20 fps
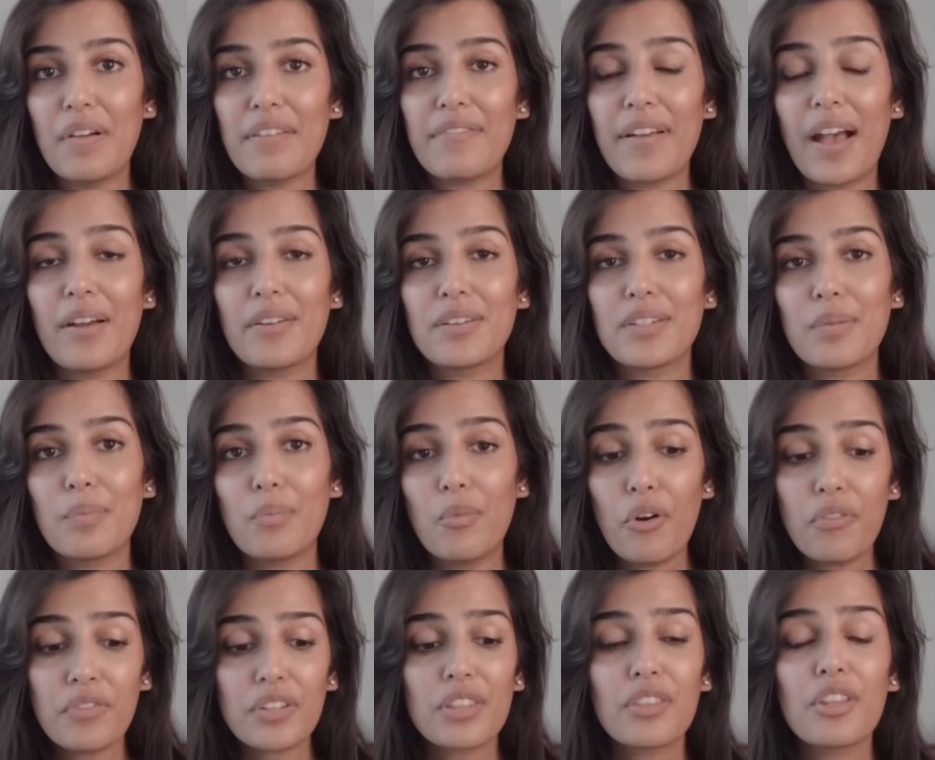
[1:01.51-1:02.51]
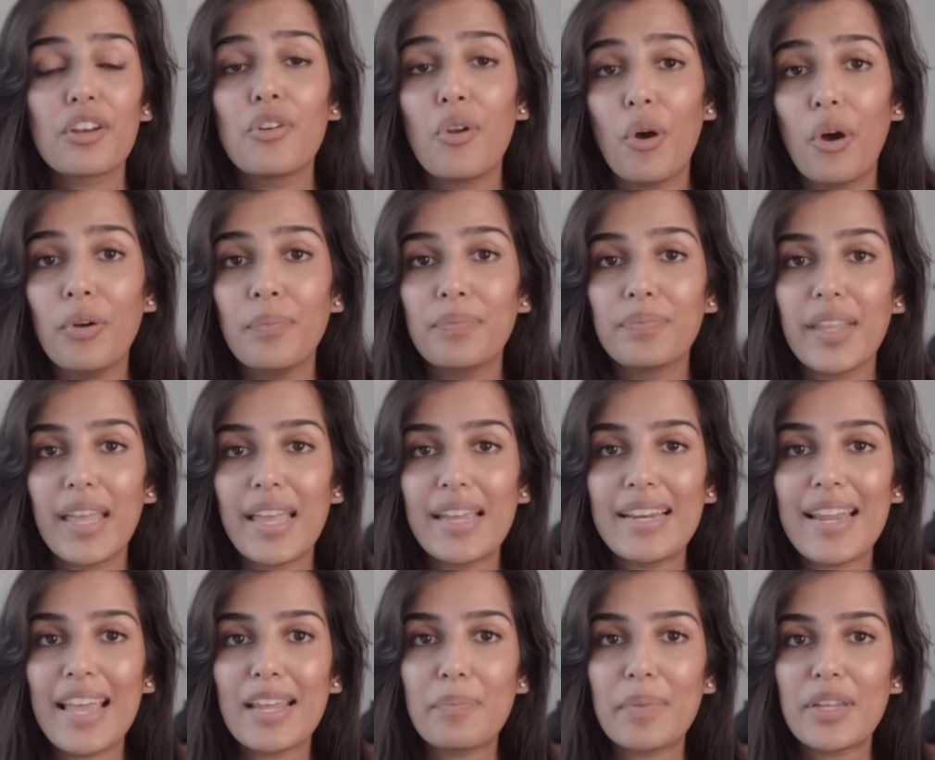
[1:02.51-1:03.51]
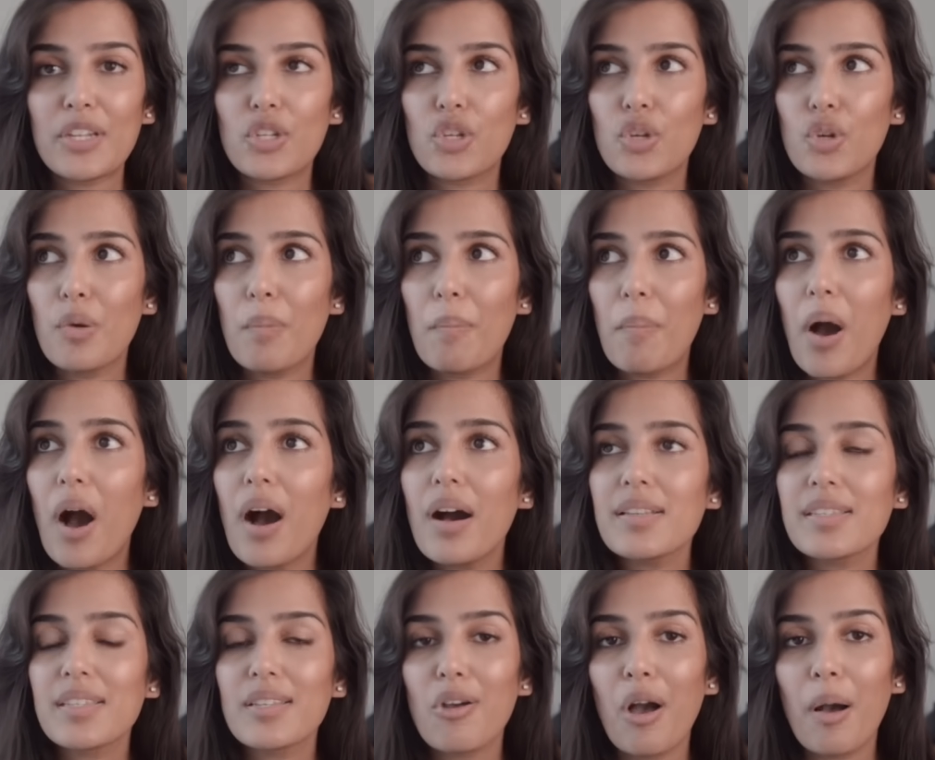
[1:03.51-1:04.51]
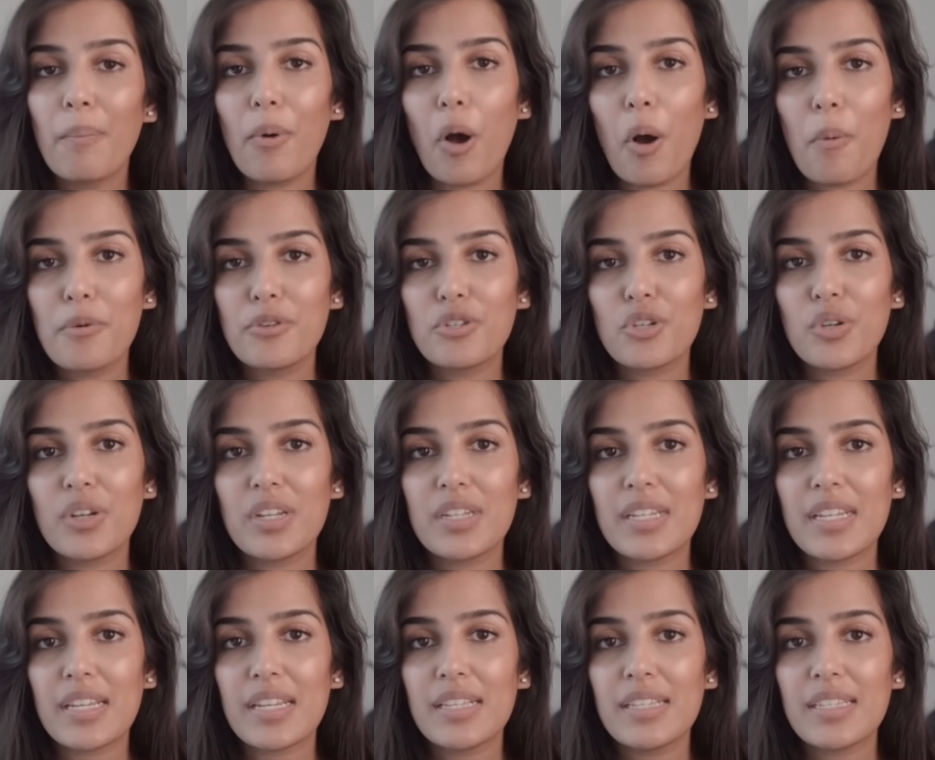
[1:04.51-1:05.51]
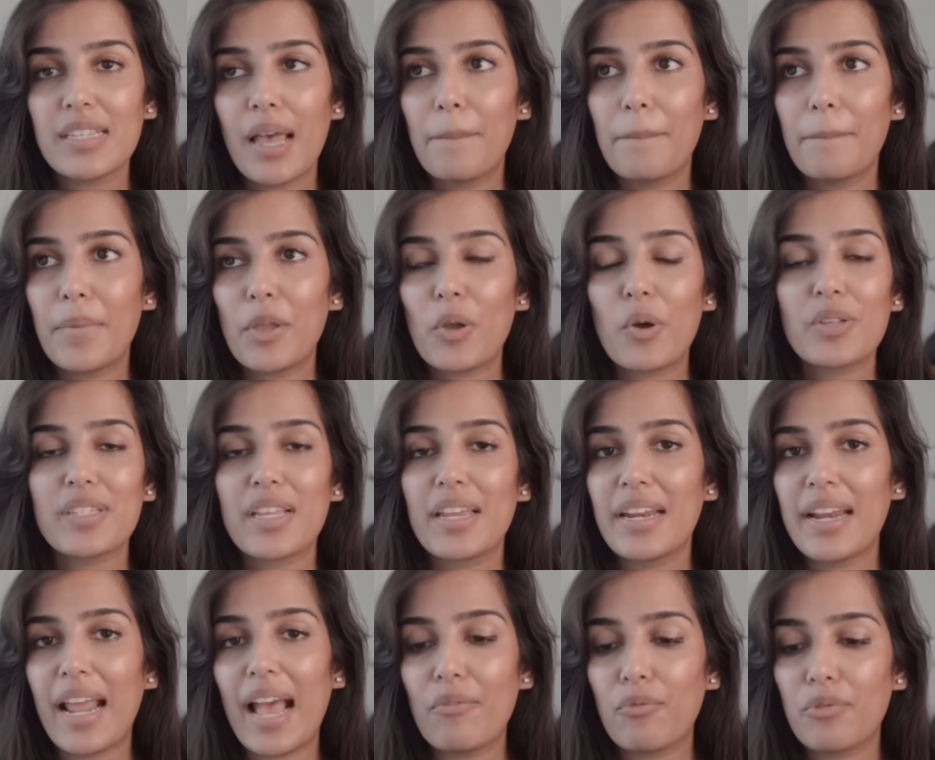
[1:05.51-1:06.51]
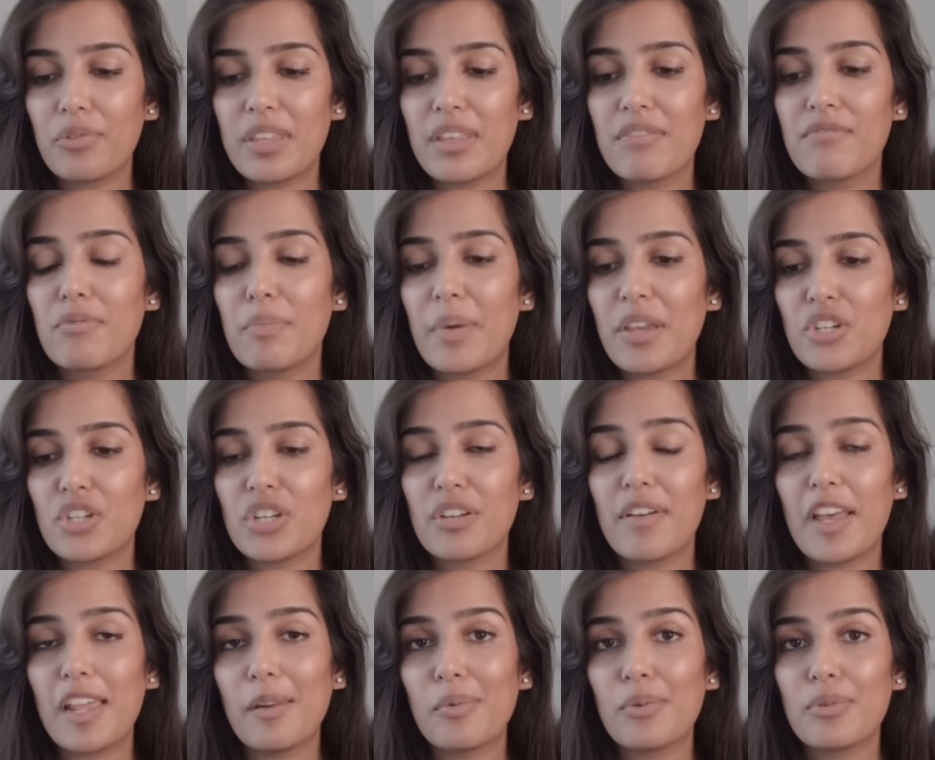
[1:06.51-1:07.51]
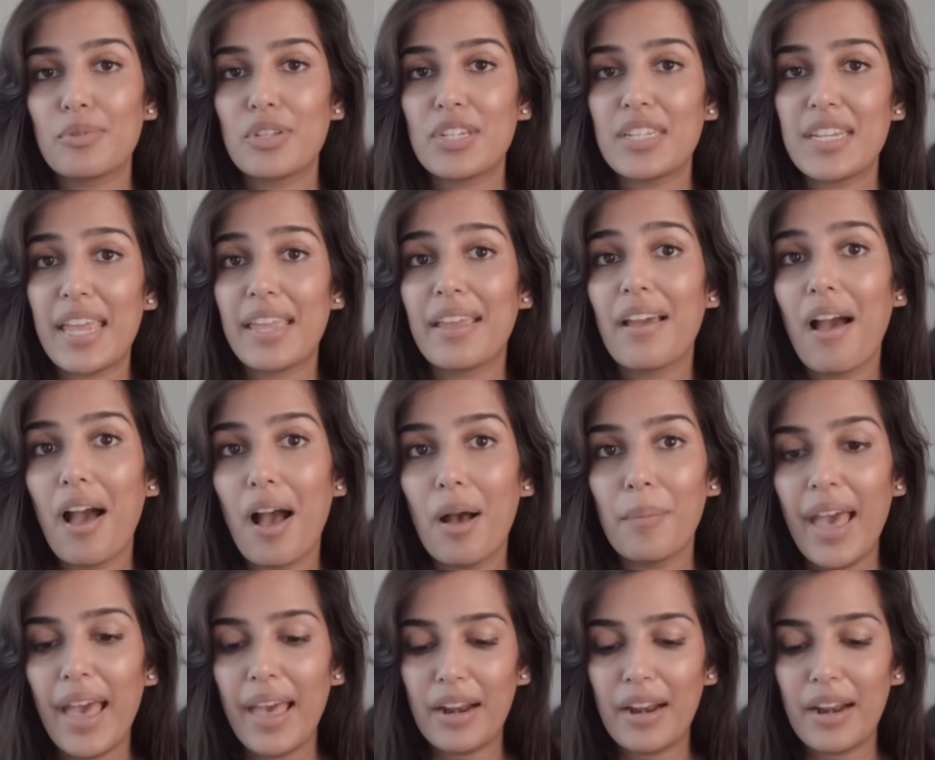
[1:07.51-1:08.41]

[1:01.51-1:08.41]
I found more often than not, it led me to passing up opportunities because I didn't have all the information available to take it up.